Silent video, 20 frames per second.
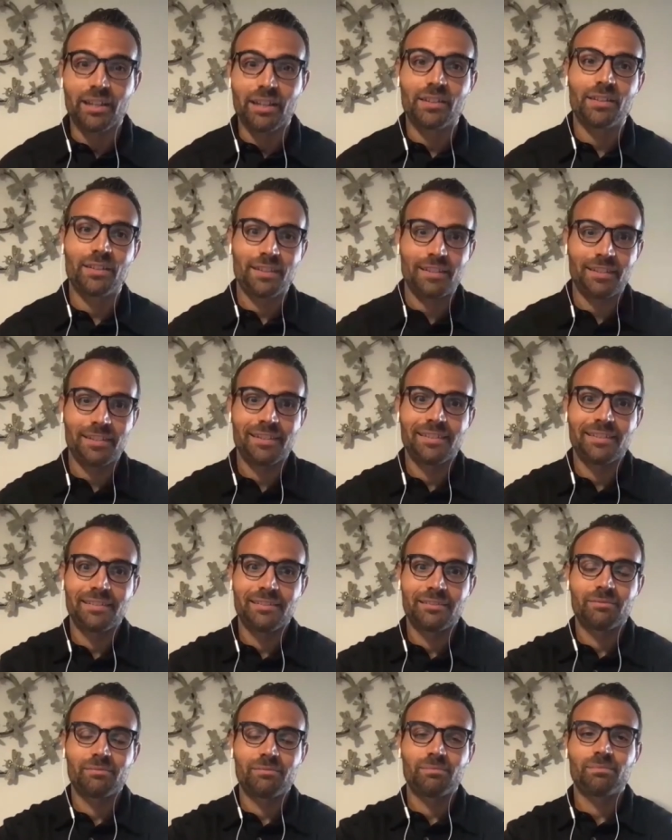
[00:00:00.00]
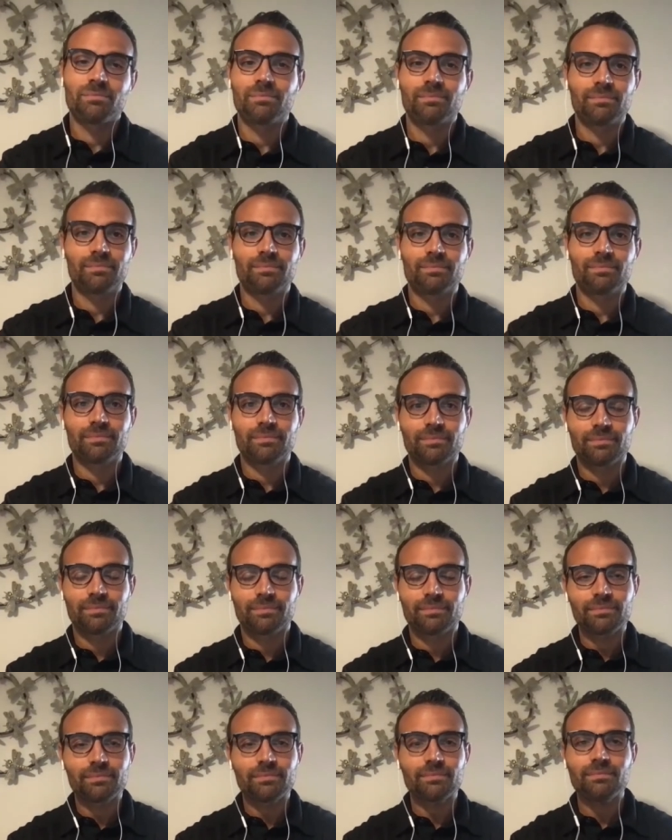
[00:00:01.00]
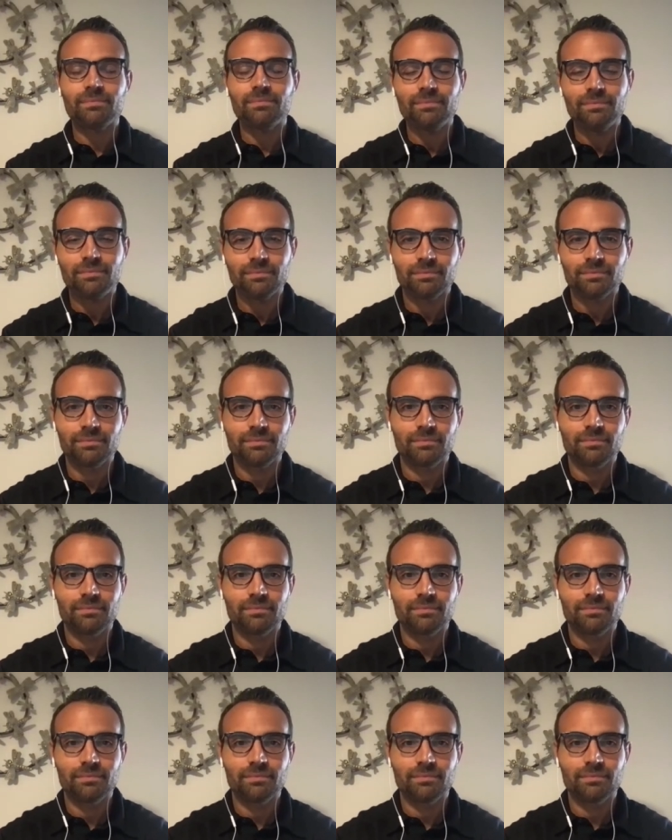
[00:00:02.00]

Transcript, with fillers: And it kind of takes that scariness